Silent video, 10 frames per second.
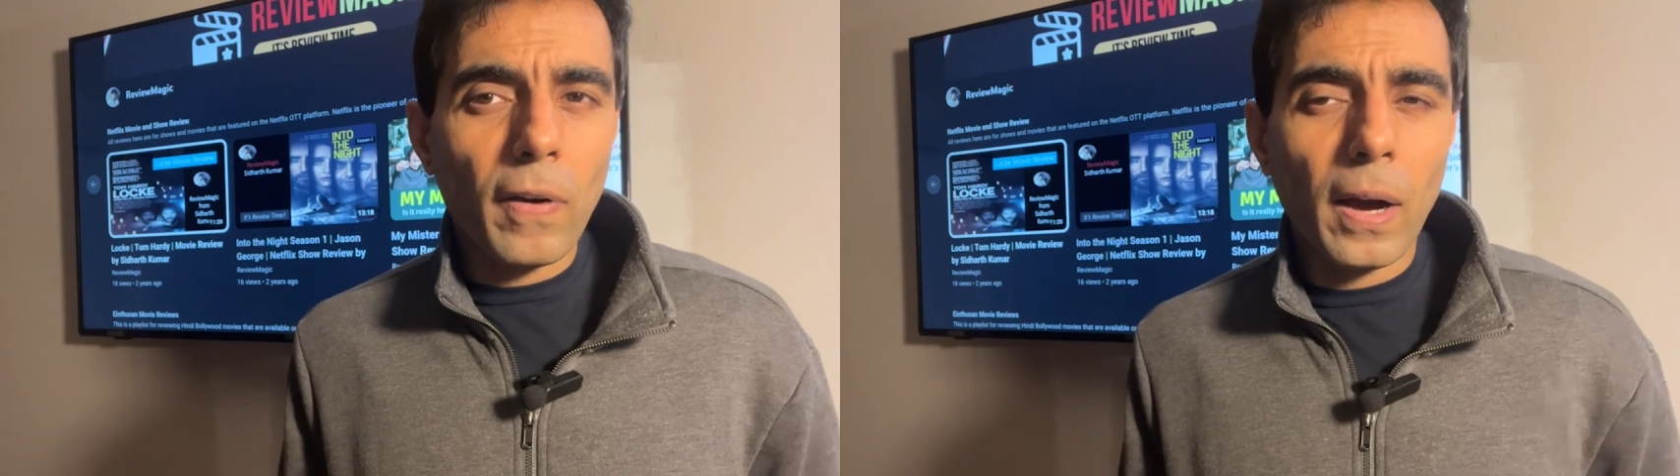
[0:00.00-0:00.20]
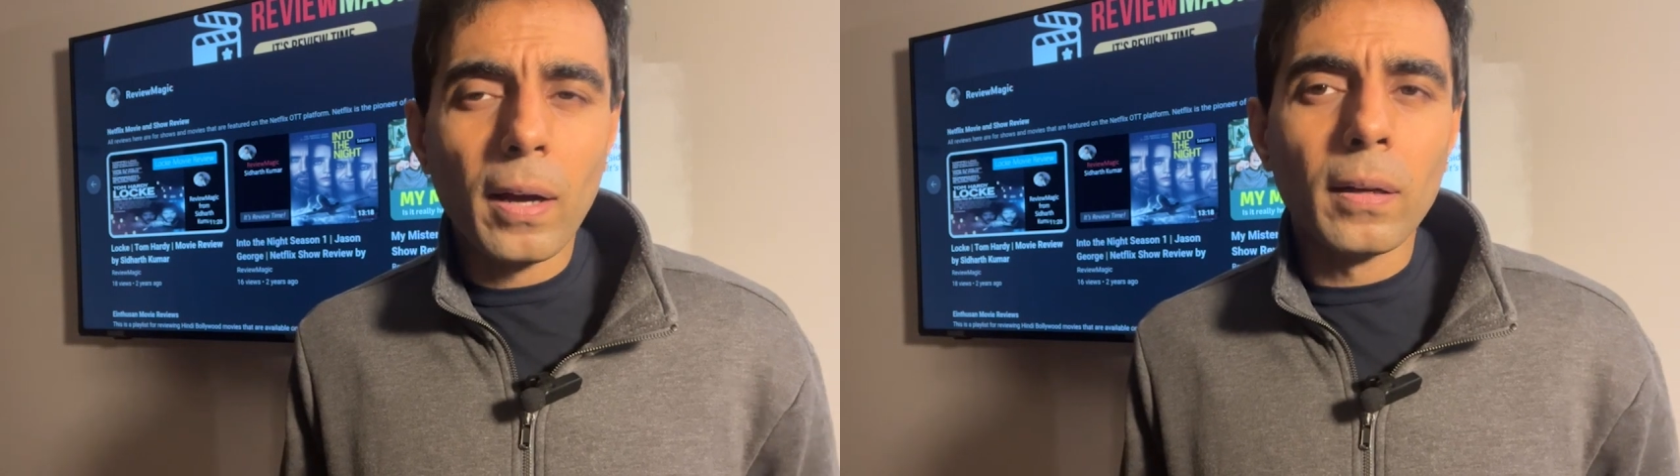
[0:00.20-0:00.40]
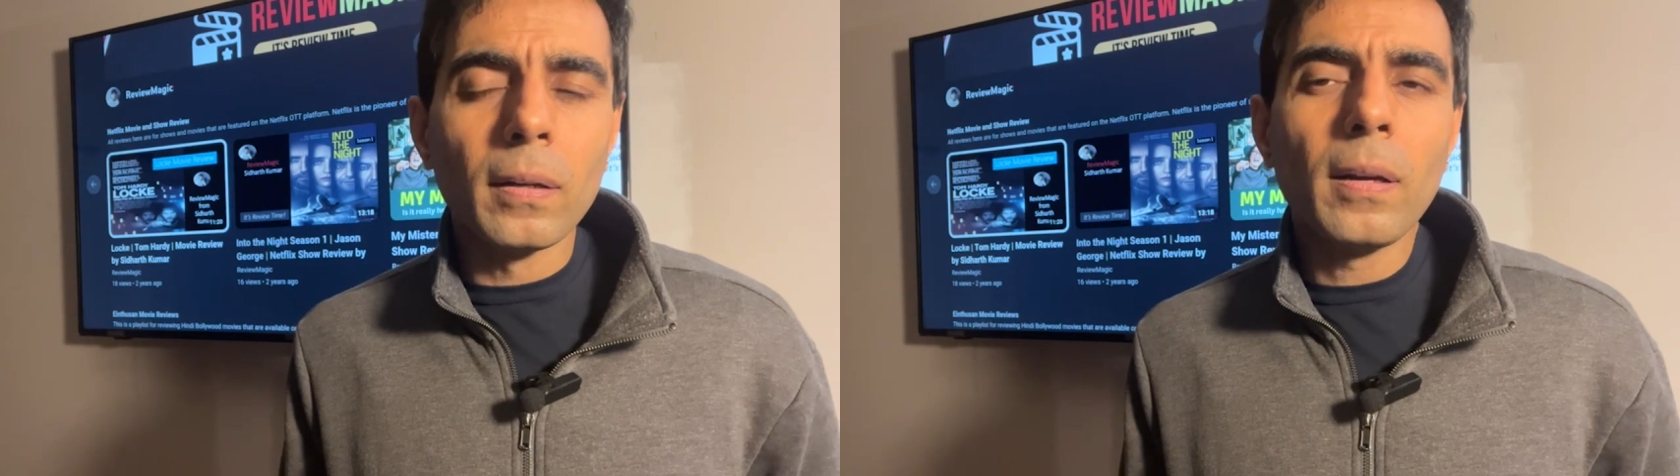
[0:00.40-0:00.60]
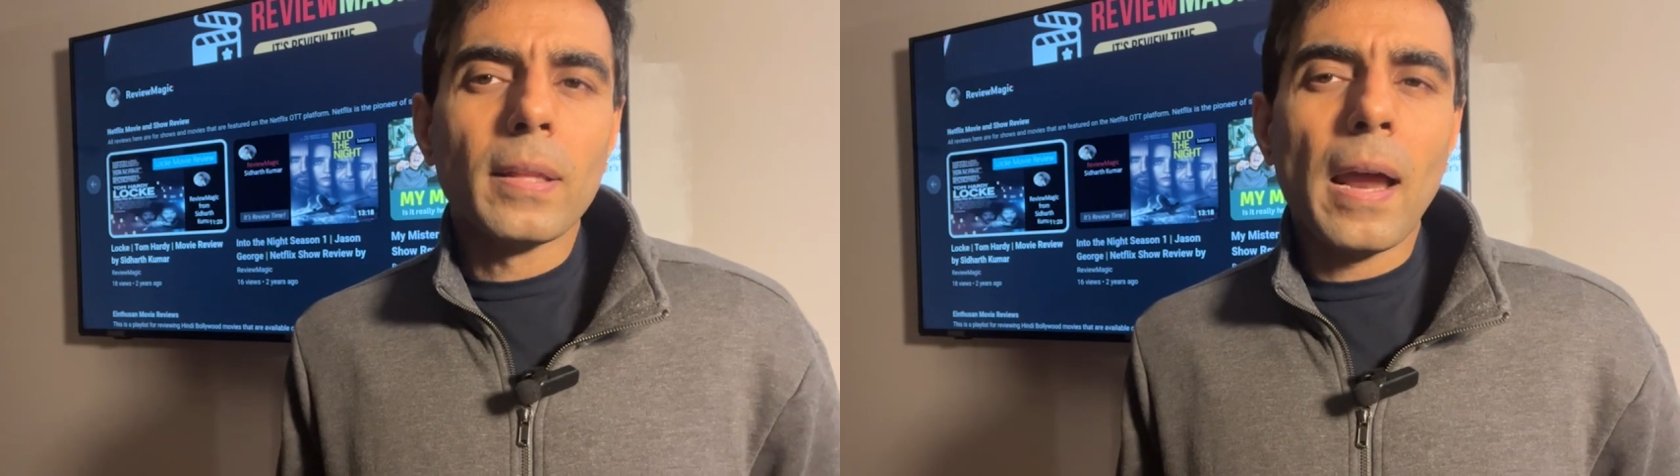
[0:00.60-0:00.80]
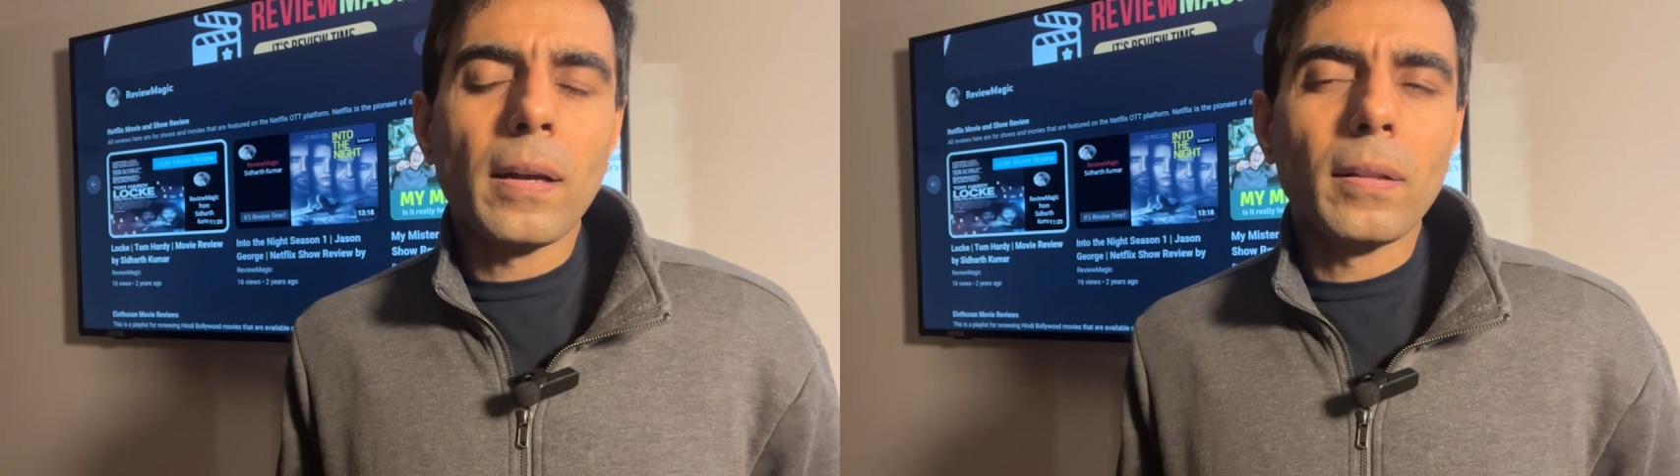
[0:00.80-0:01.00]
her
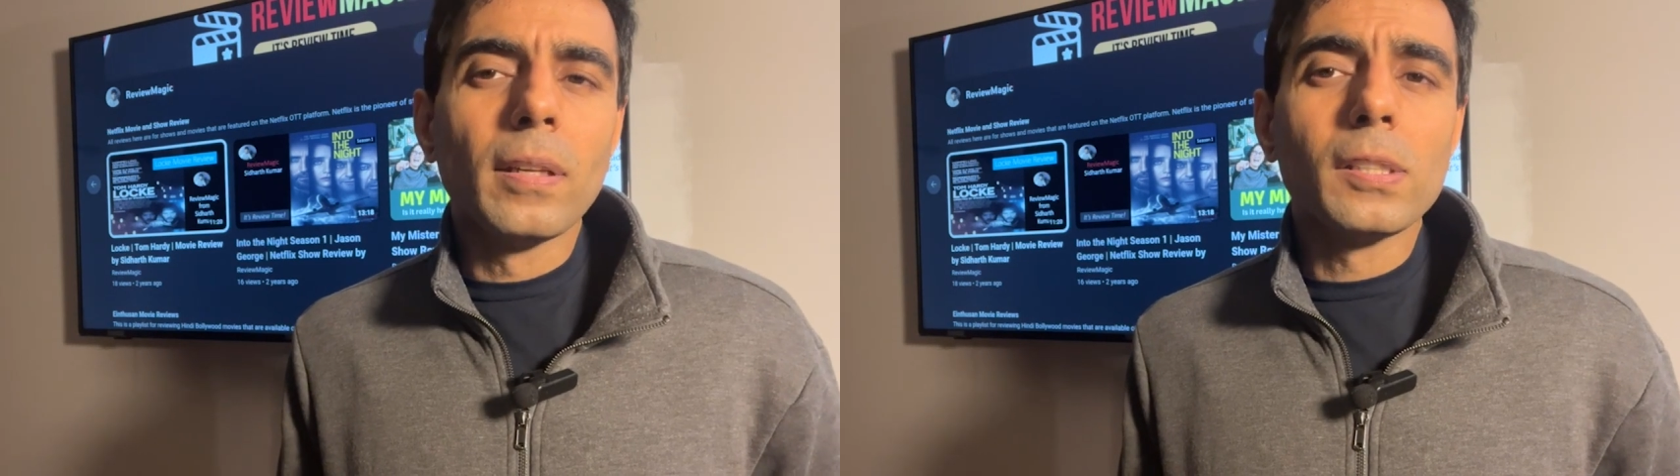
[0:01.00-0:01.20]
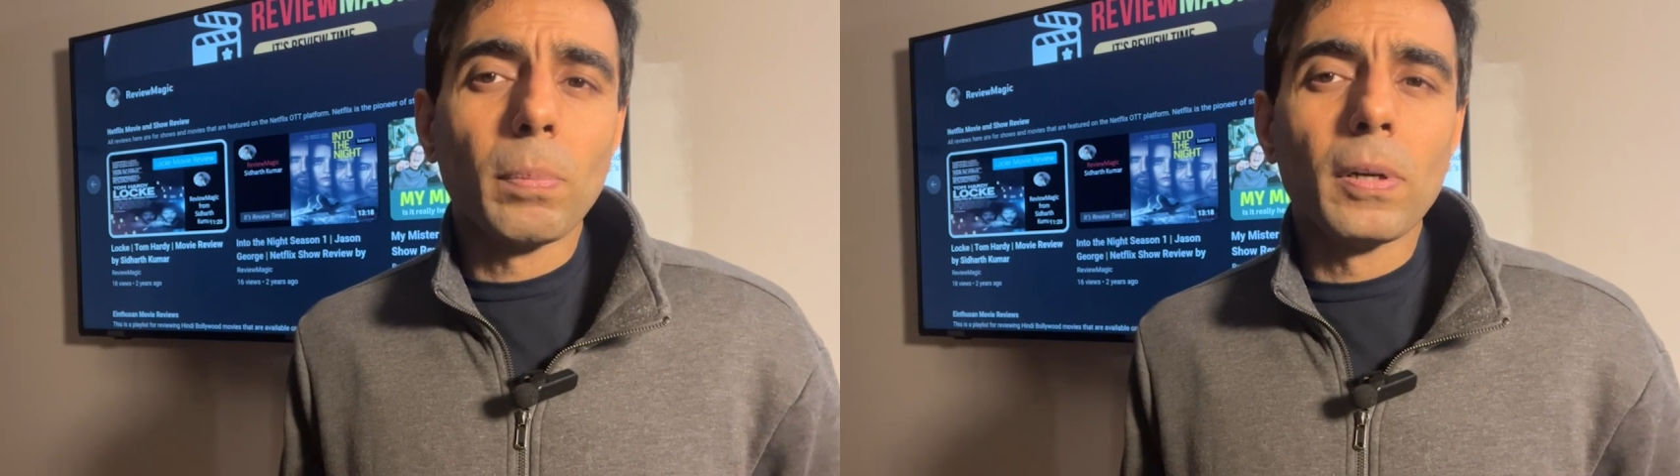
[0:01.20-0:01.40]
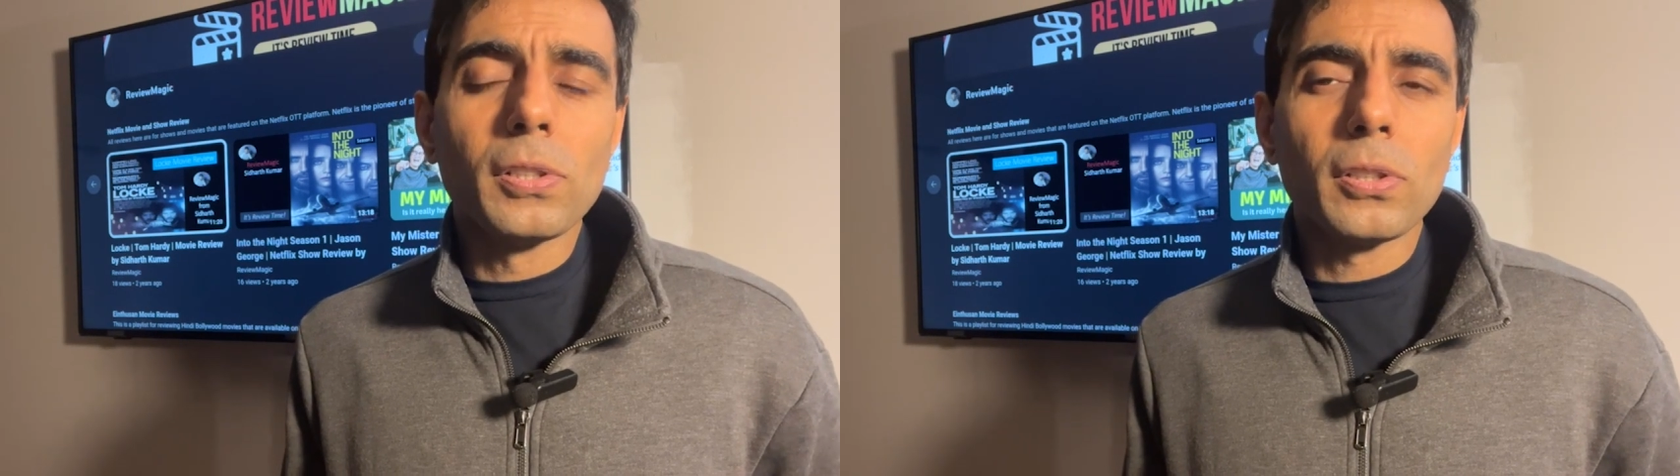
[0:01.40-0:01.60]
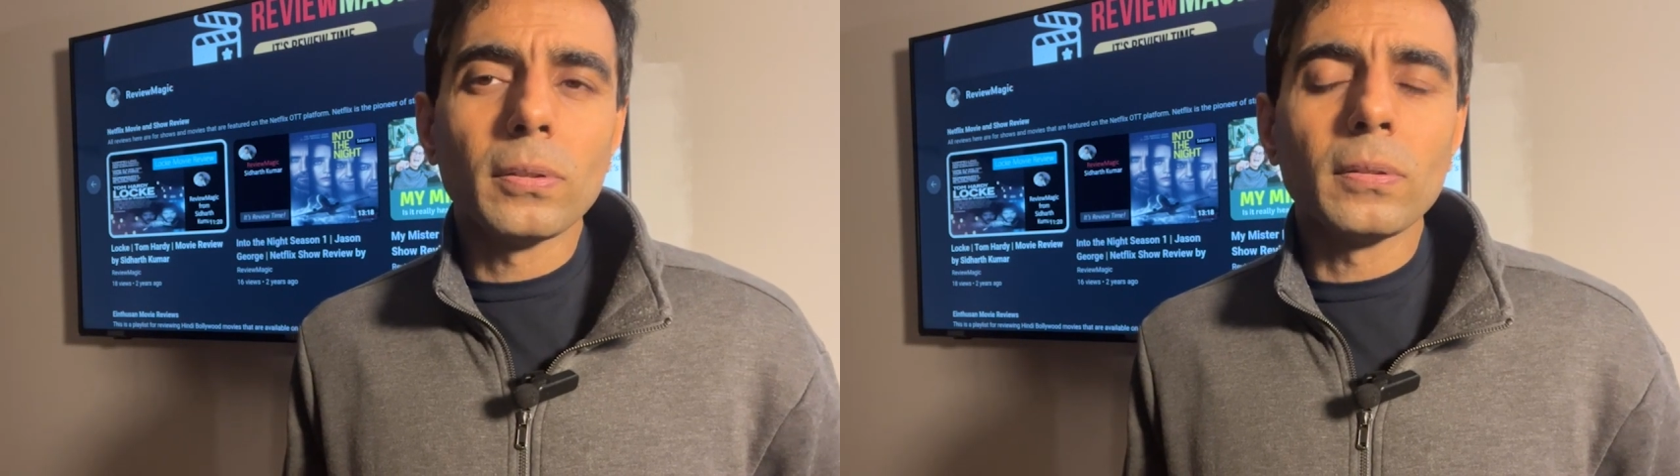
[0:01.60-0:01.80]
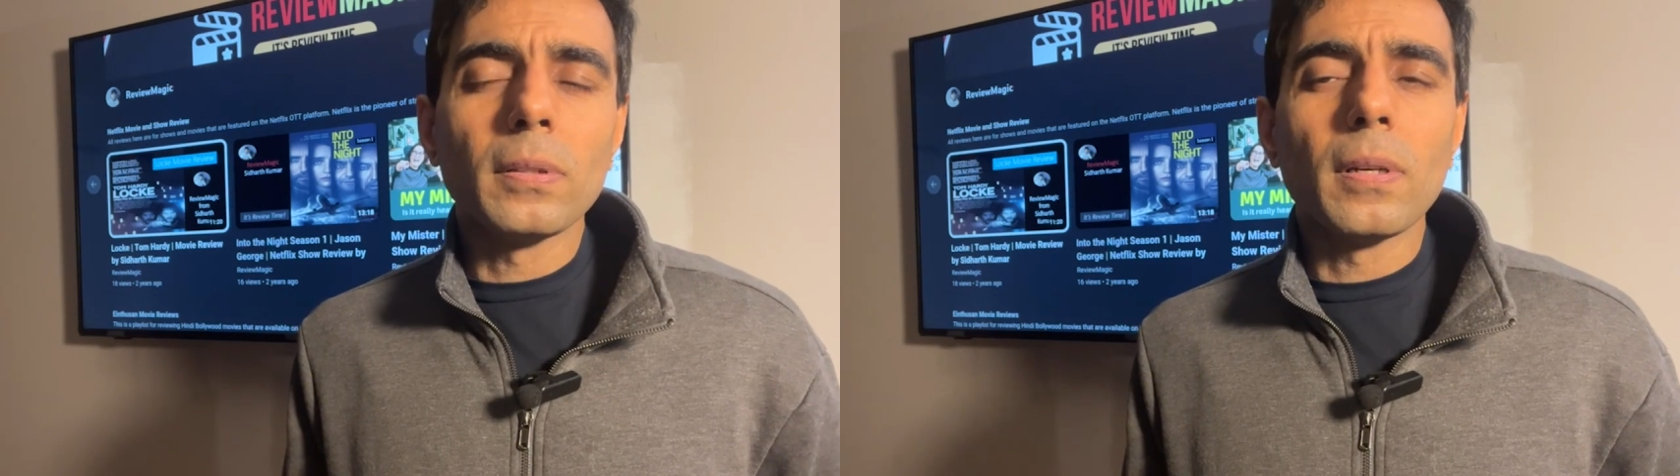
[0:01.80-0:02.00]
that this
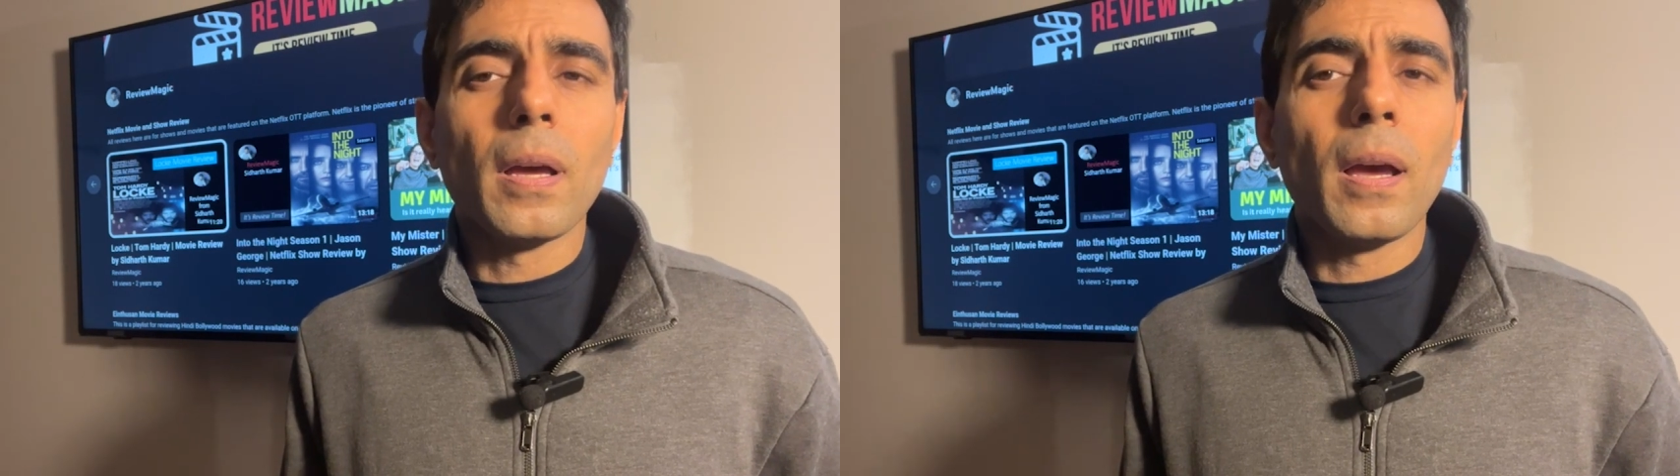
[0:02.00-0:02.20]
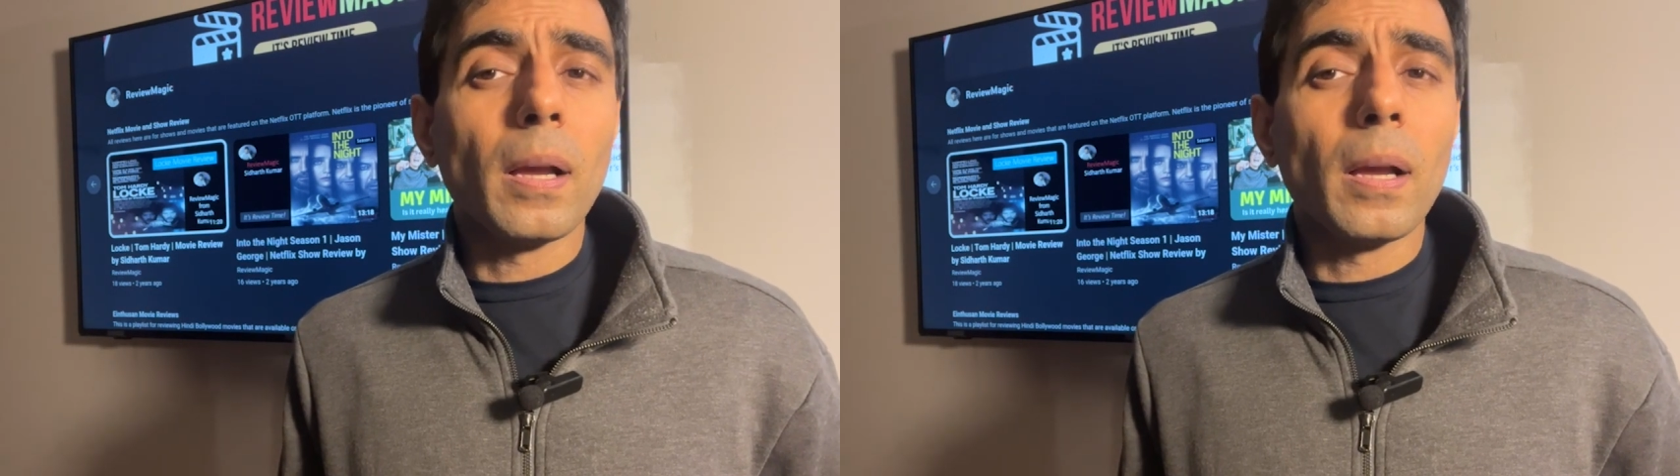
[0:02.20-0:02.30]
person uh,